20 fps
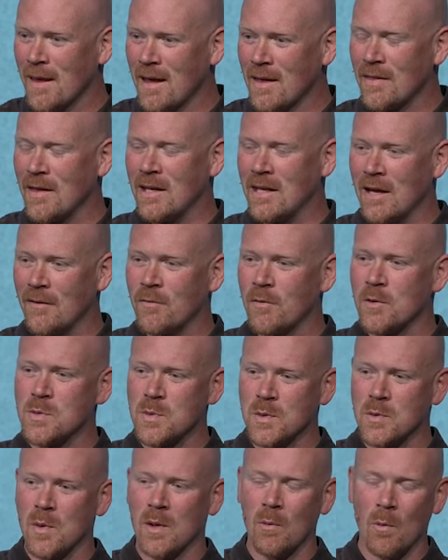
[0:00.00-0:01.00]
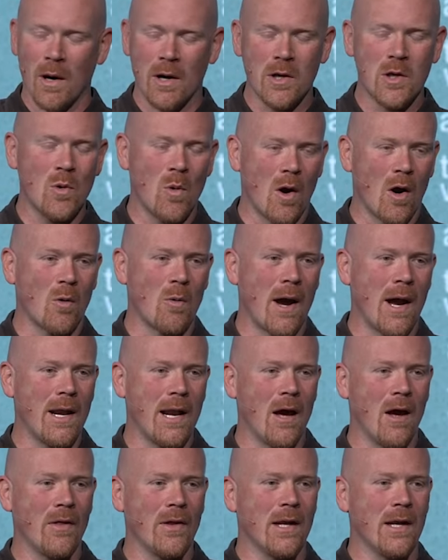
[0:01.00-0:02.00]
The difference between where you are right
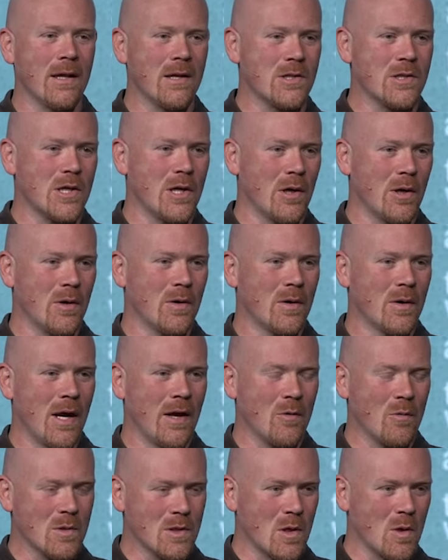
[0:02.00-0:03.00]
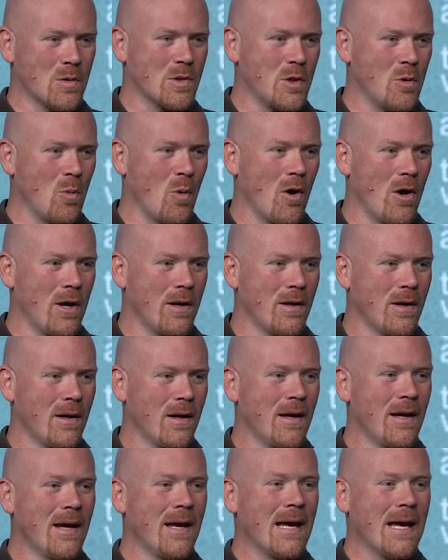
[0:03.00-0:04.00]
now and the end of this year and the results you want
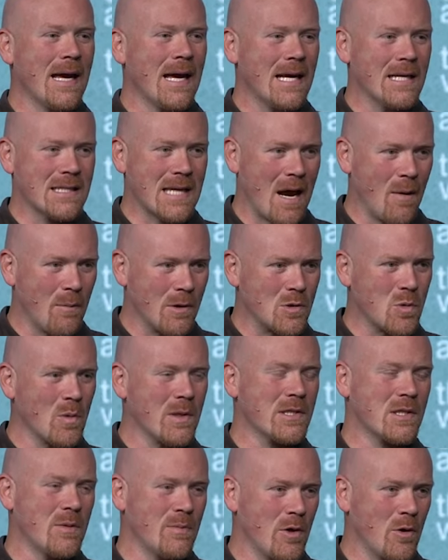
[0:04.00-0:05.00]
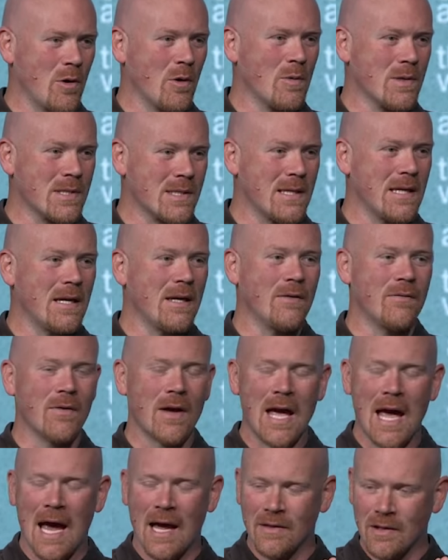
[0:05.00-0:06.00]
is how much wisdom you can receive.
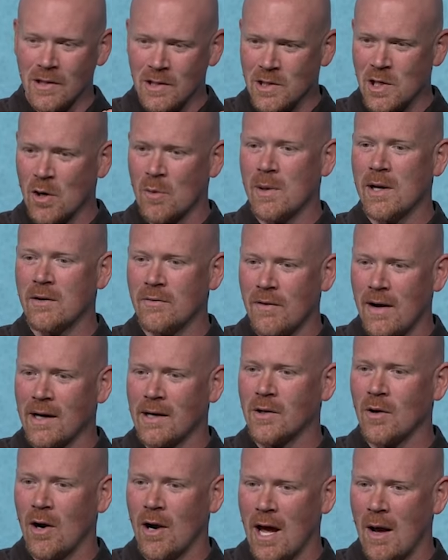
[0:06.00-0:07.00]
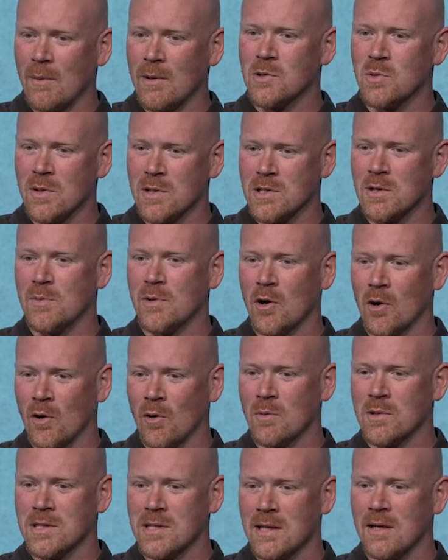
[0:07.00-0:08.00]
And the determining factor on how much wisdom you're going
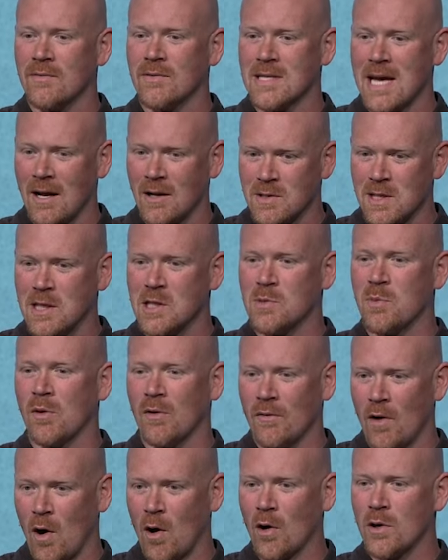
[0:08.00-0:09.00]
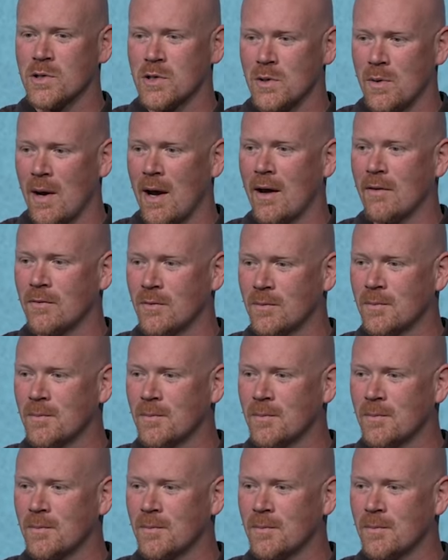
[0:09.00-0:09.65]
to receive is how teachable of a heart you have.